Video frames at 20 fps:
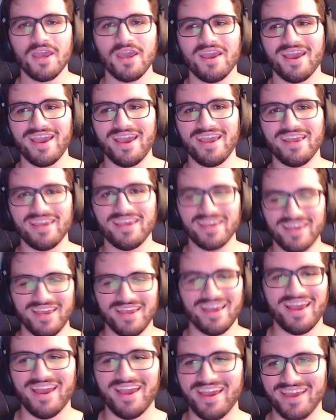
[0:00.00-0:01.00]
Hey
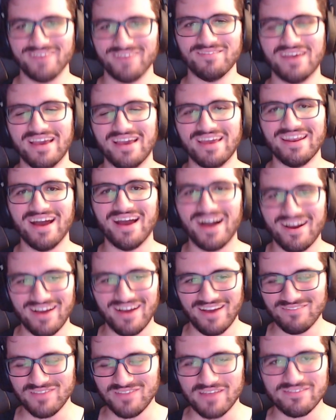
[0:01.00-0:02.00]
man,
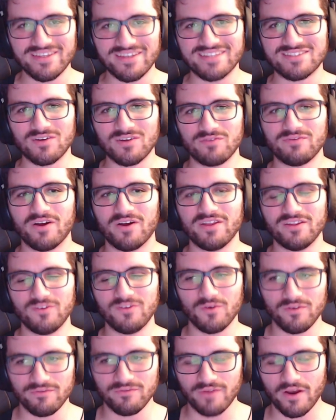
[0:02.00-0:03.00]
I'm loving it so far. They're
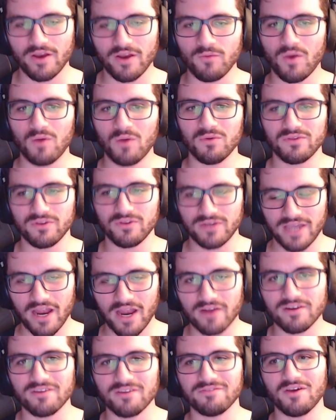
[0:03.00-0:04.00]
doing very well with the
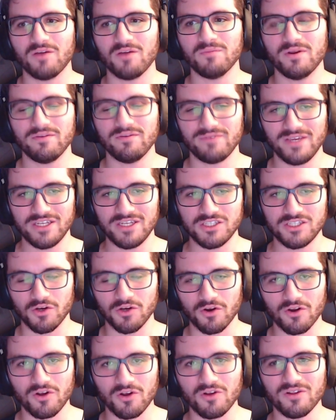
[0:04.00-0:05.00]
character development of each
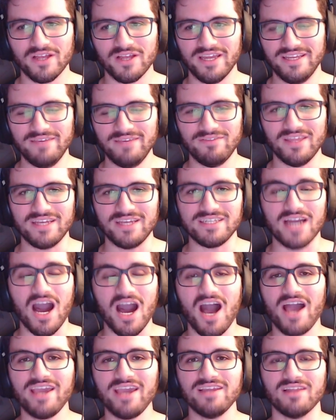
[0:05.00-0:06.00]
girl, and even the
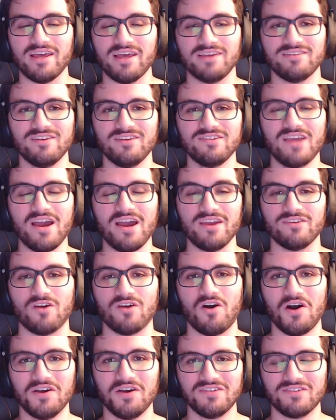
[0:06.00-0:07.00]
guy, like, this guy is
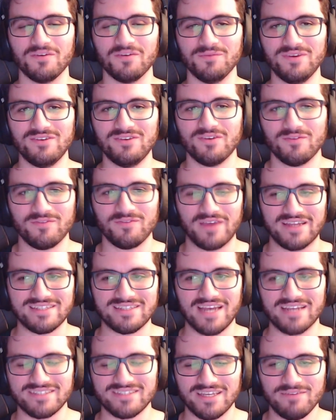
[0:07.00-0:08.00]
awesome. He's
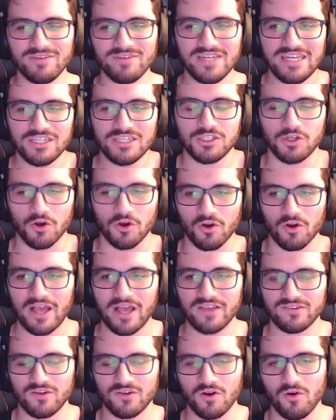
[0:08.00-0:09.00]
fantastic. Even each girl
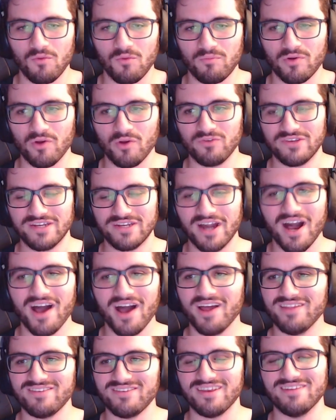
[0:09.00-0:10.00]
has their own pros and
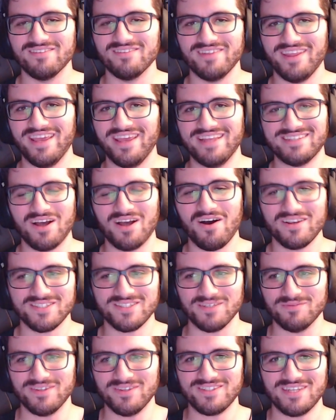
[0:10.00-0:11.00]
cons, and it's
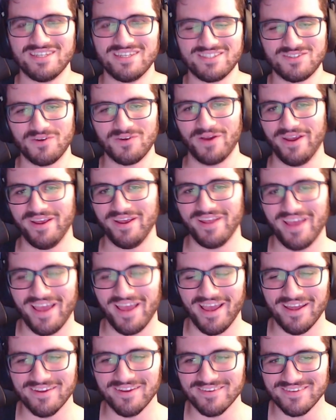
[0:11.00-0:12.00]
awesome. It's great.
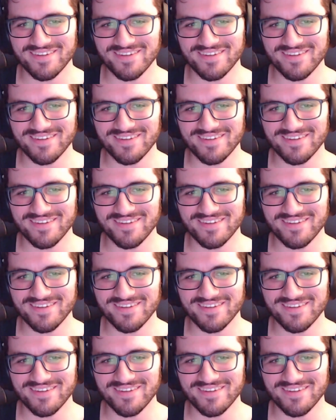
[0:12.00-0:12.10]
And